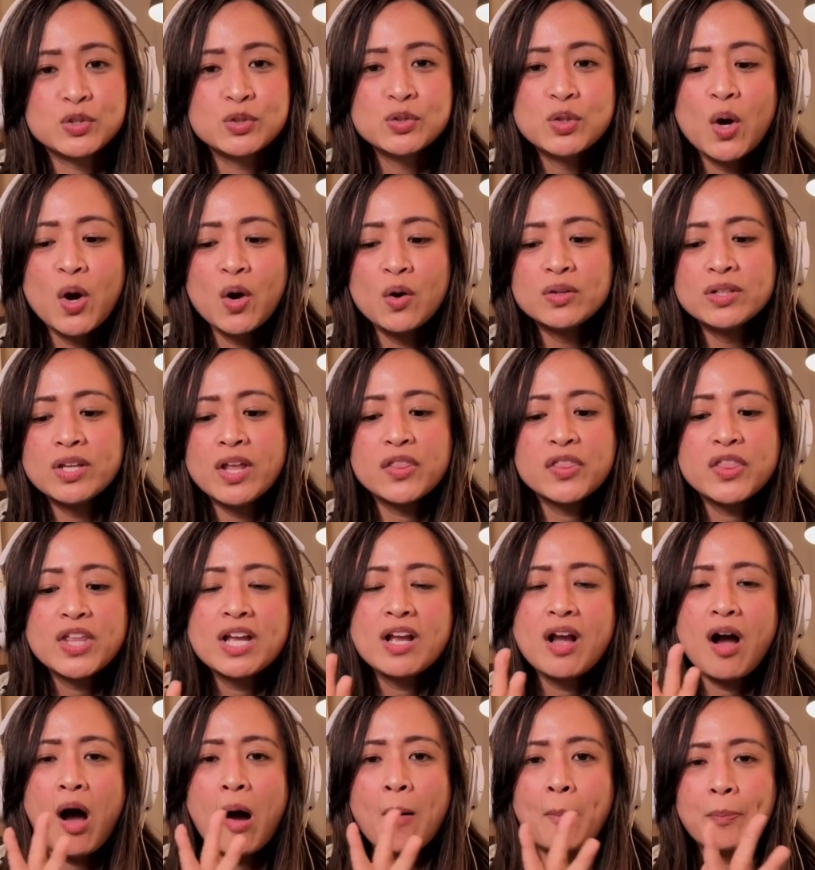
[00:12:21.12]

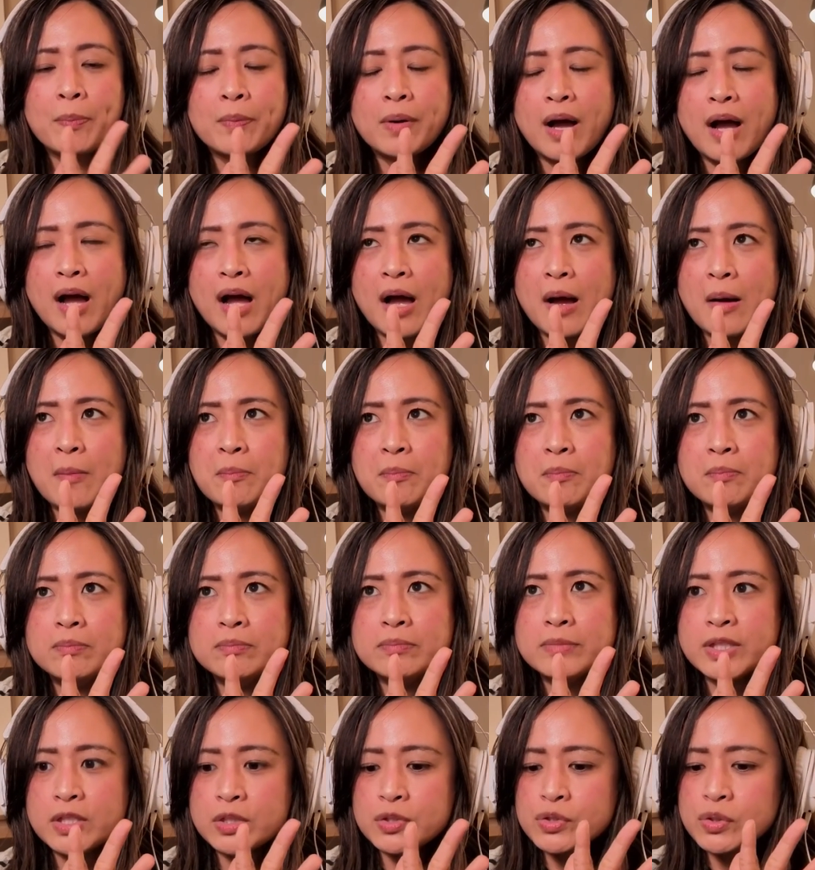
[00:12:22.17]
nothing up.
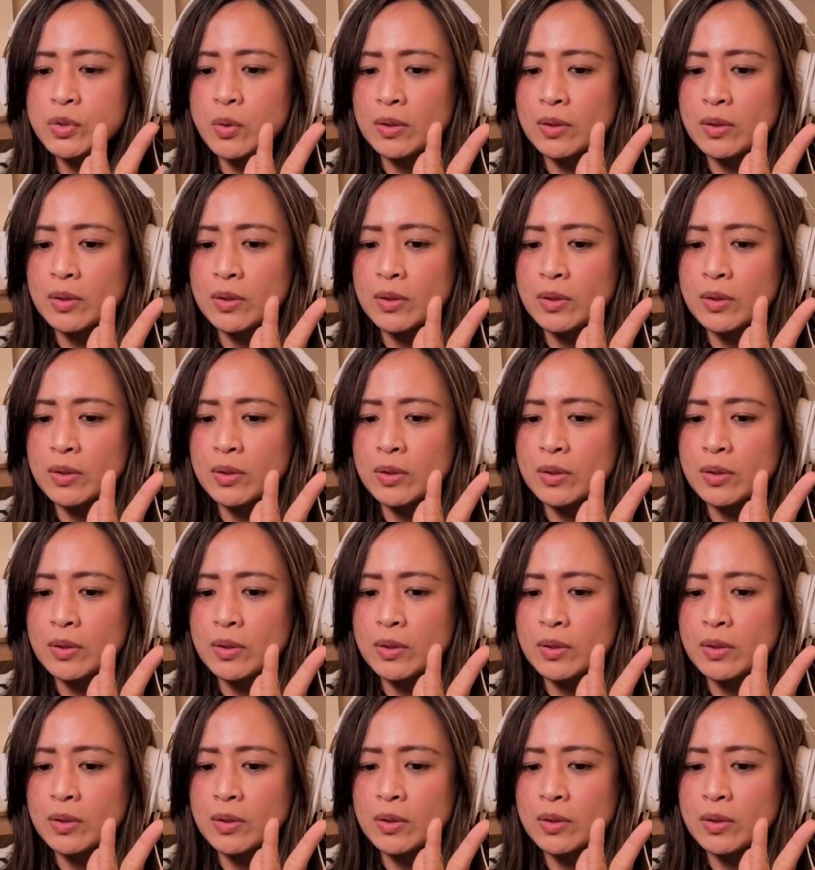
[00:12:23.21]
There's no